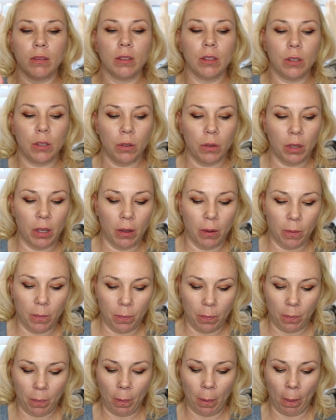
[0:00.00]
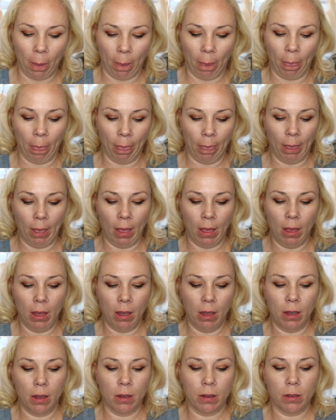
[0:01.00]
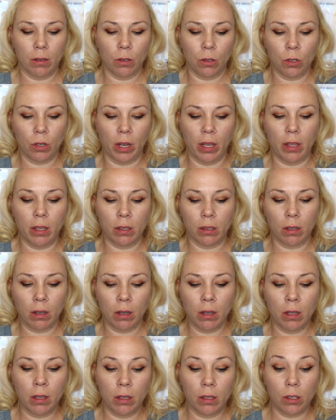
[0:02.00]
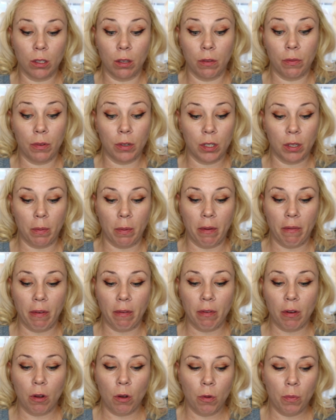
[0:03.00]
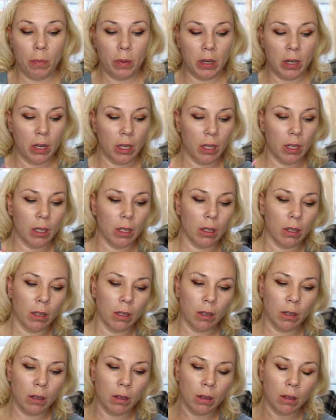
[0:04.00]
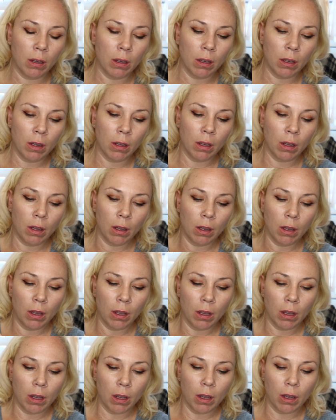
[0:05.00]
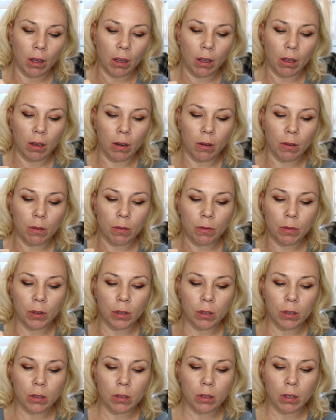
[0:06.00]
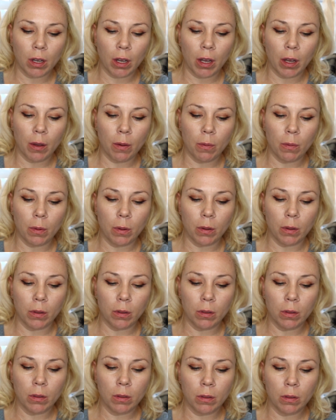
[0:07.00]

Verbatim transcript: So cute. Try this on. This is the first time I've ever opened it. And first I will